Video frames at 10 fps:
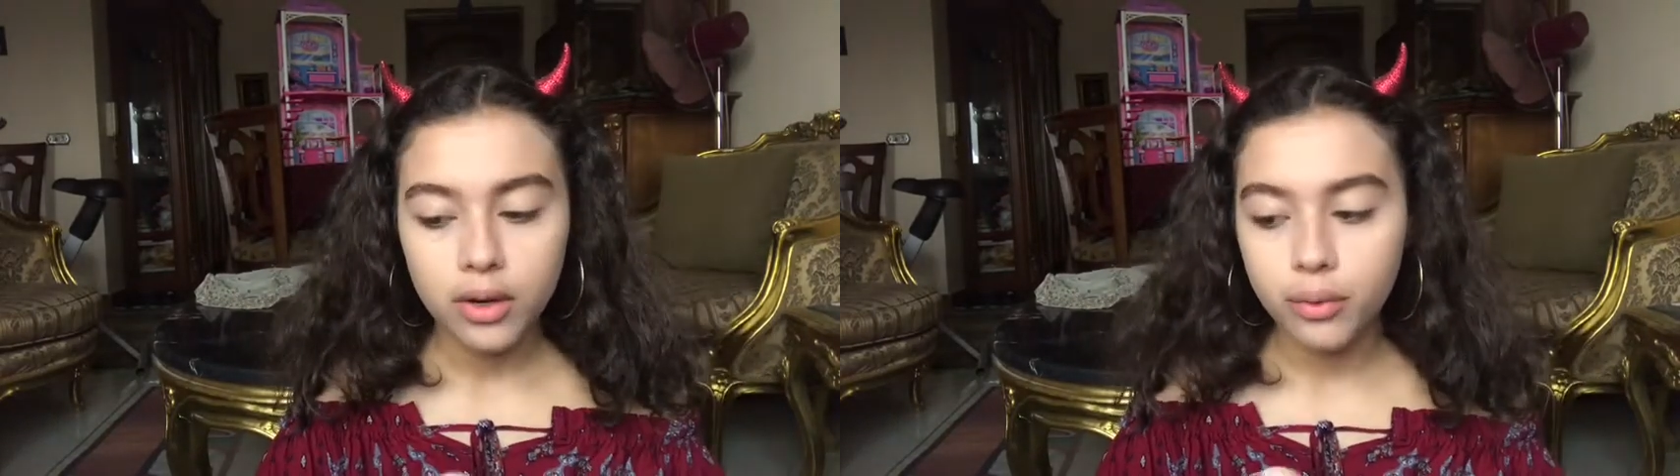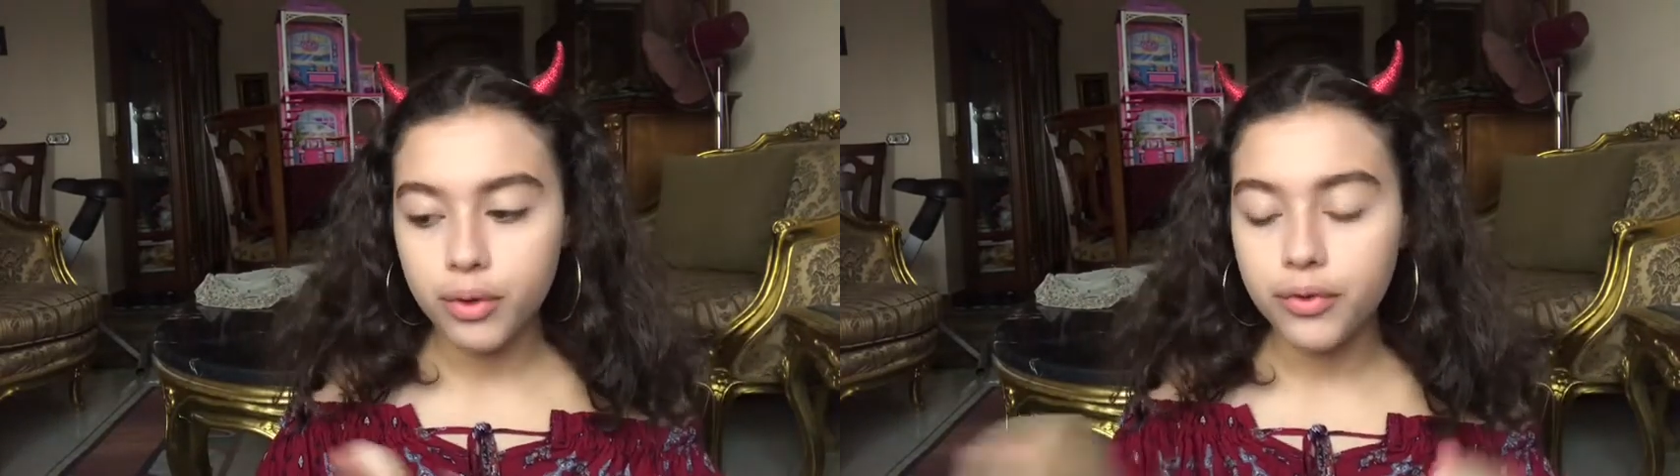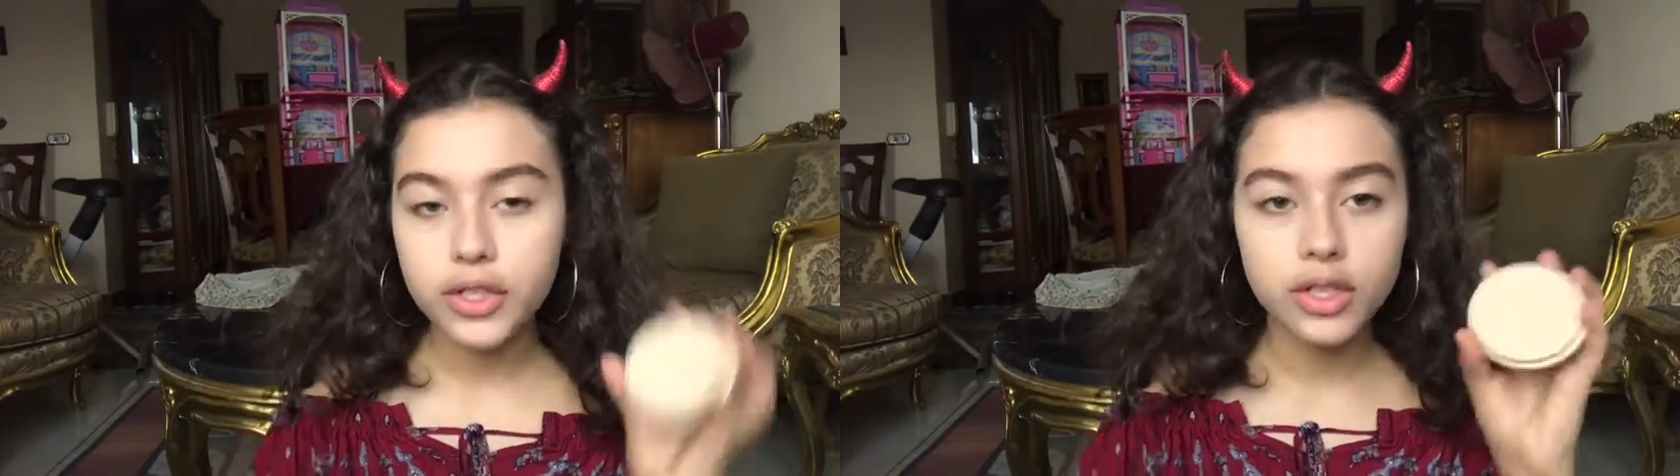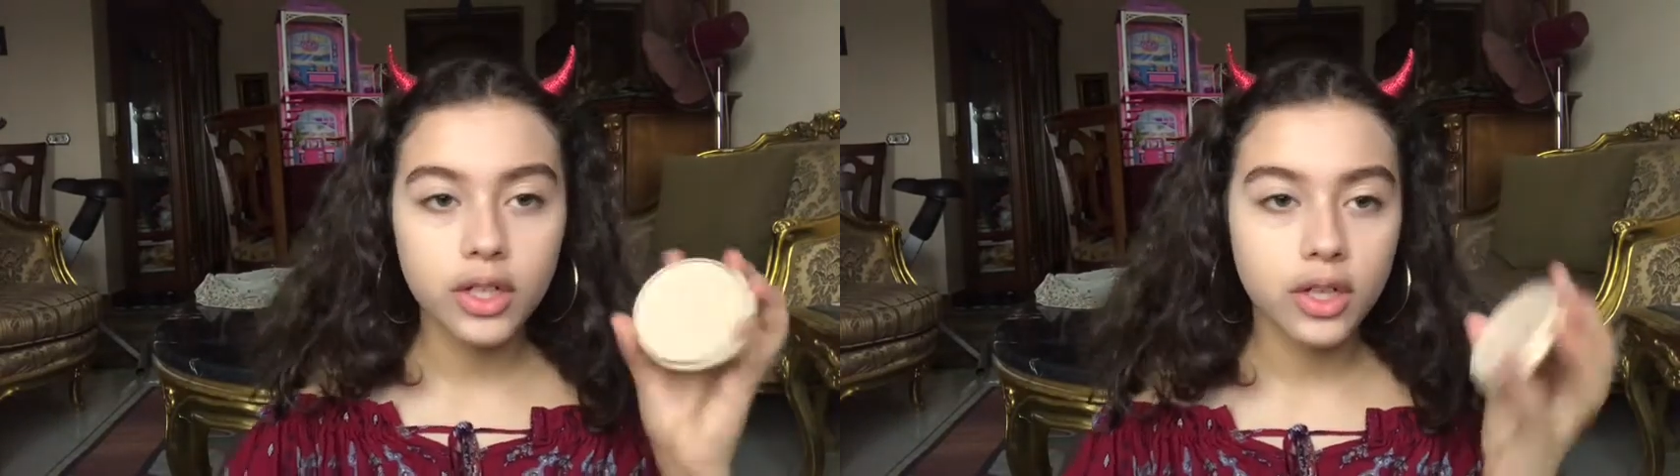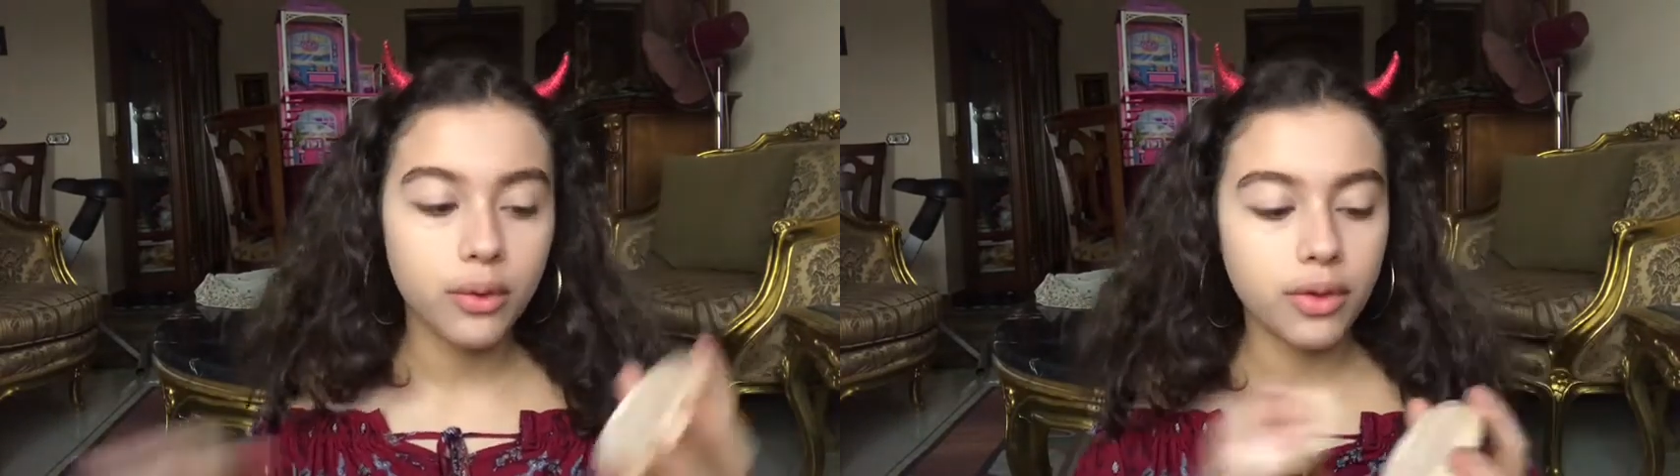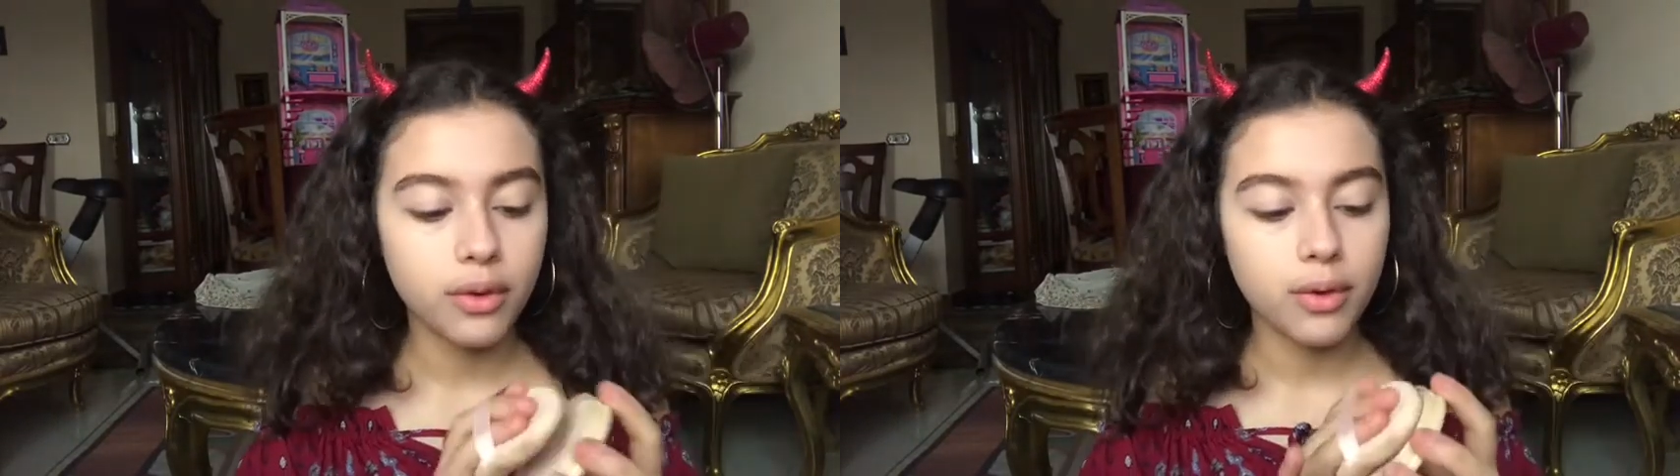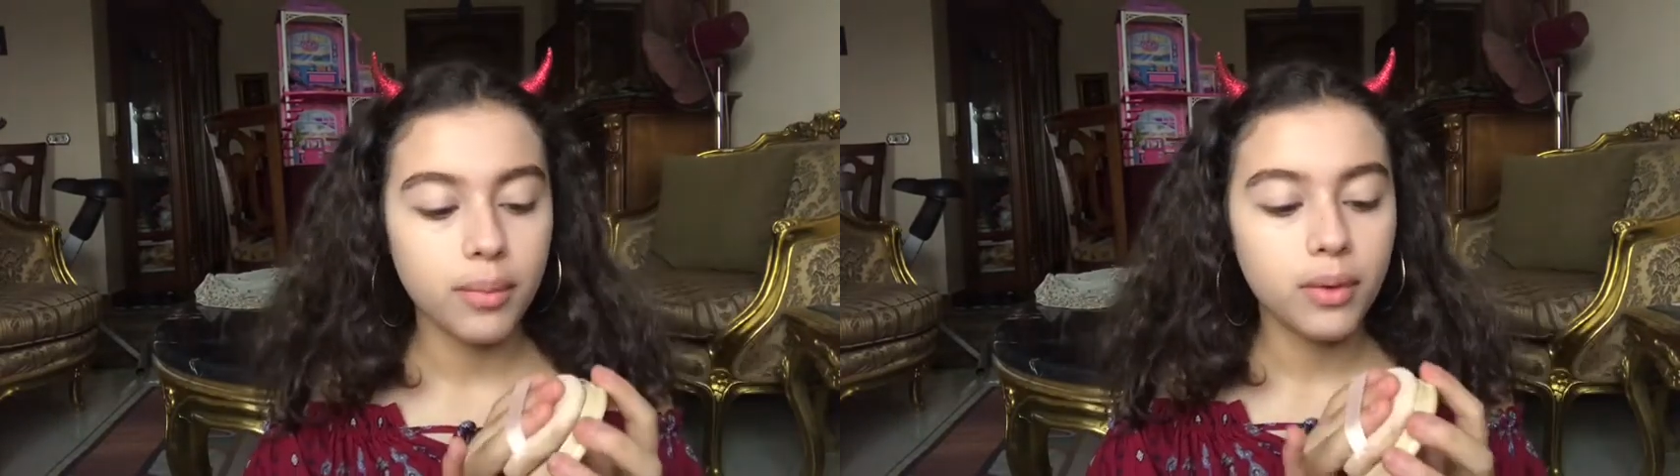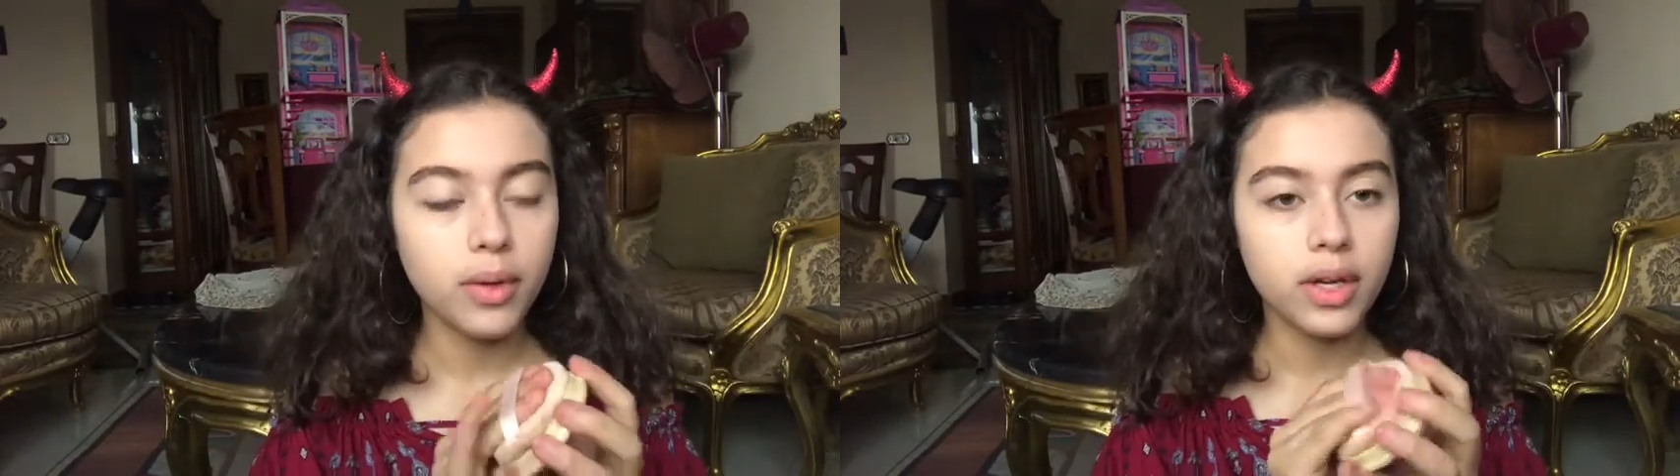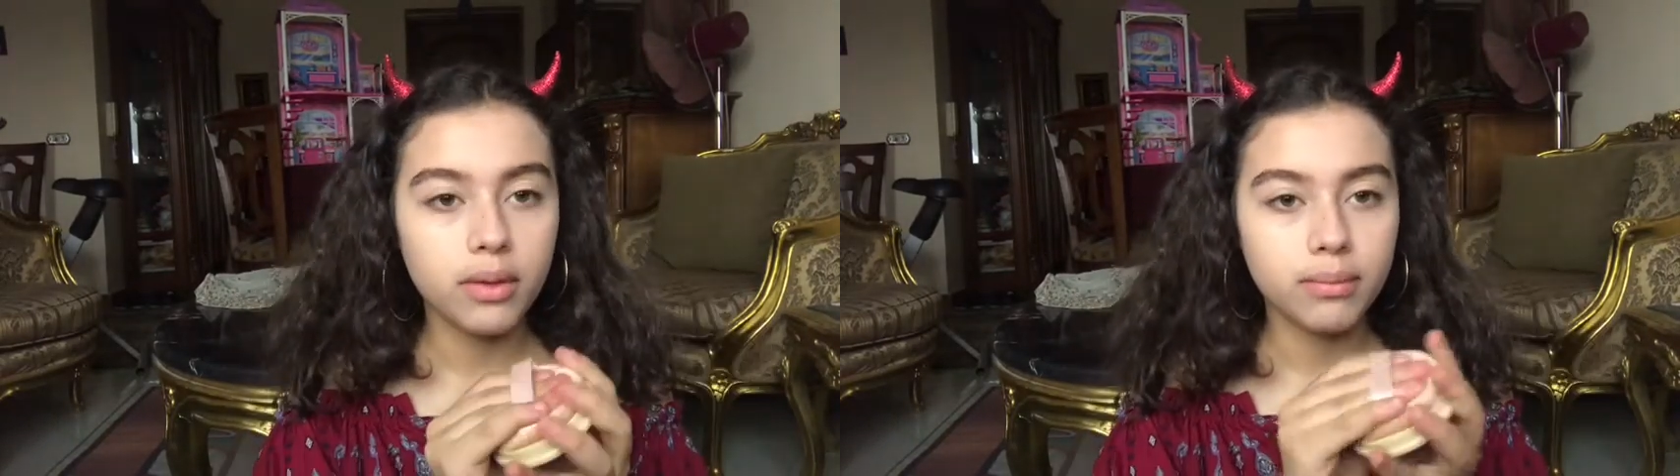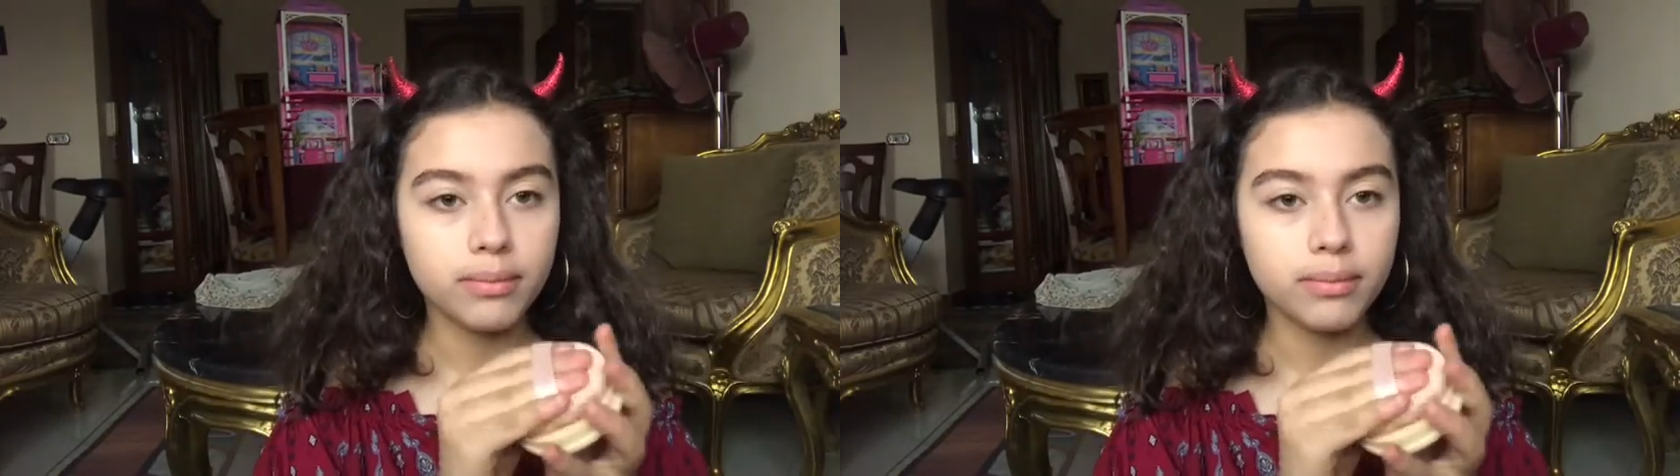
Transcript: We're first gonna go with the Rimmel one.